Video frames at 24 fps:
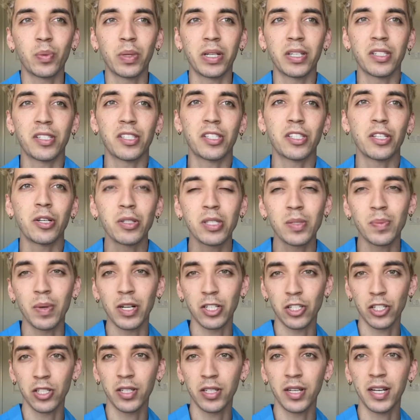it's so
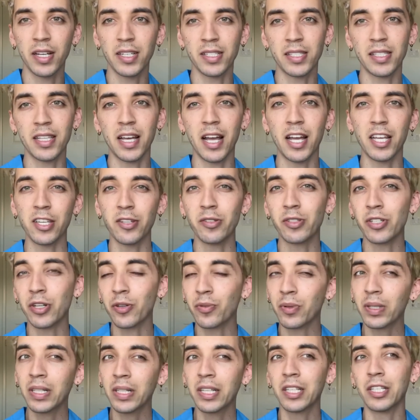specialized that you don't
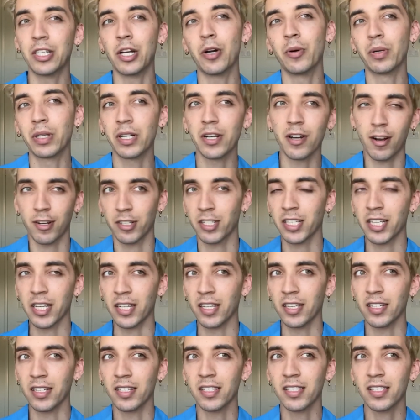really know what an RT
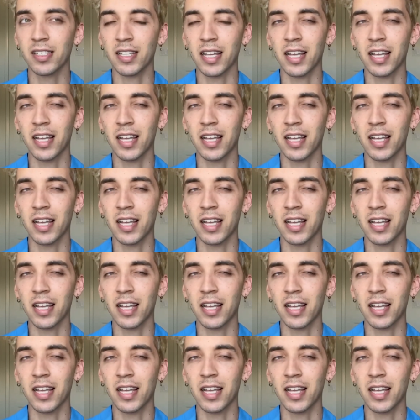is